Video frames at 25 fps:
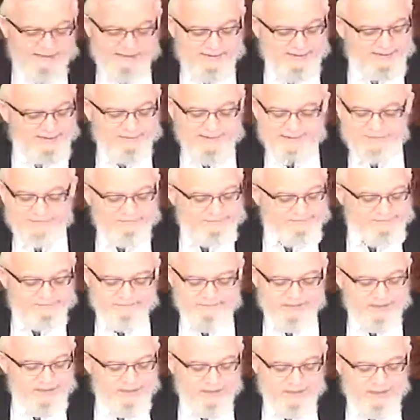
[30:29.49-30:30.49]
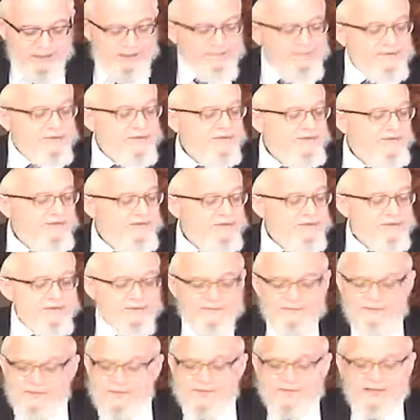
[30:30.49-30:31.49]
a, a
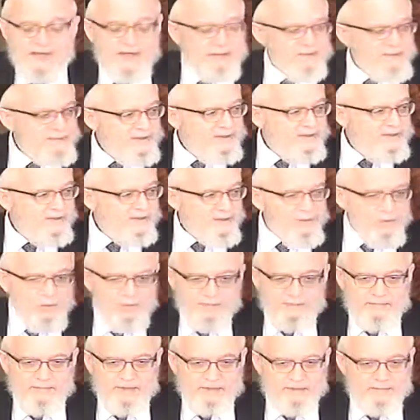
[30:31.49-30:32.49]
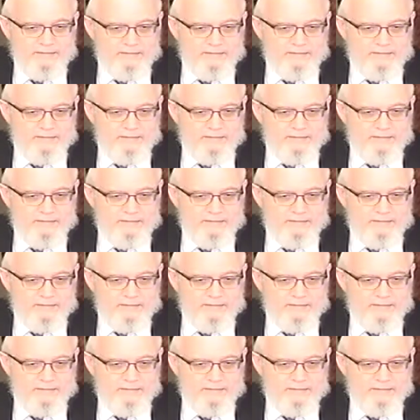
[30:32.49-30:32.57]
sophisticated piece of equipment